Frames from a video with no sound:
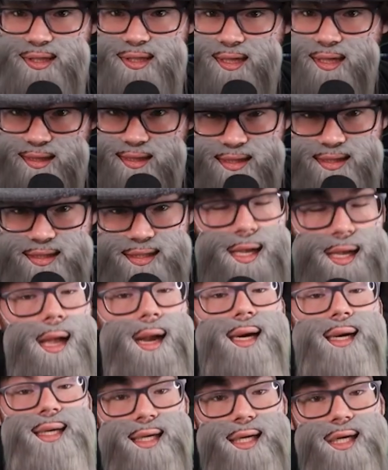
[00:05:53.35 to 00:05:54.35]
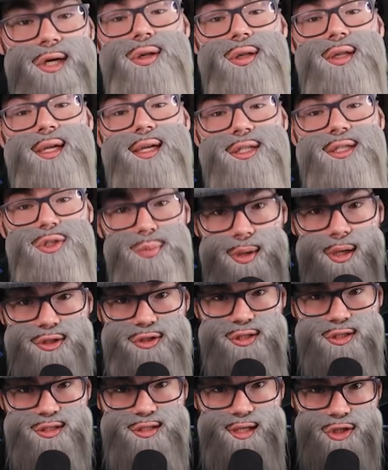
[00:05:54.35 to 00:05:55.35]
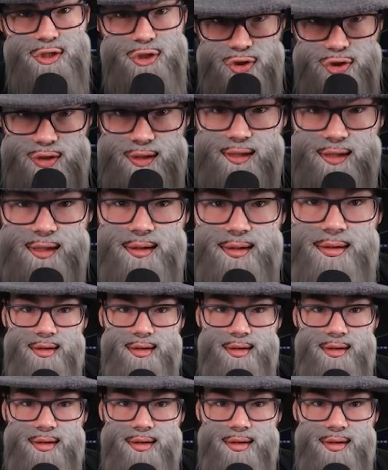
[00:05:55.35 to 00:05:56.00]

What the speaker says: like this nearly as much as they should.